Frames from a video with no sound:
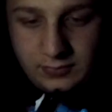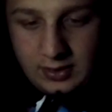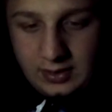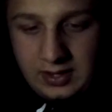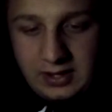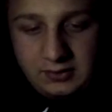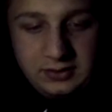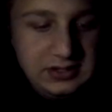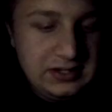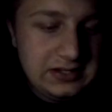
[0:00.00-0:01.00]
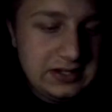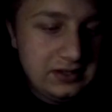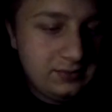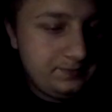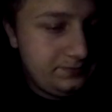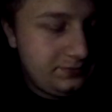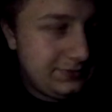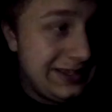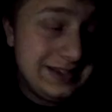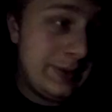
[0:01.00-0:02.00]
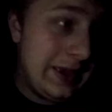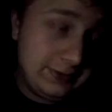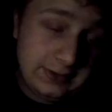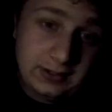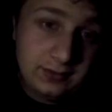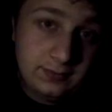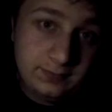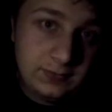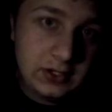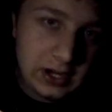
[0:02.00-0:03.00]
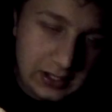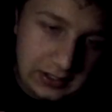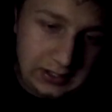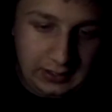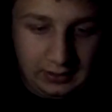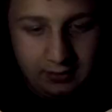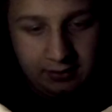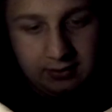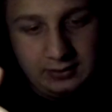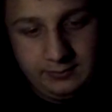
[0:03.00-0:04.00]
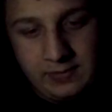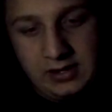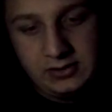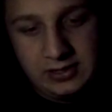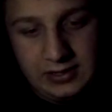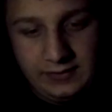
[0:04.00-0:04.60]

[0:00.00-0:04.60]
Now, the detail is basic. You're not going to get anything major out of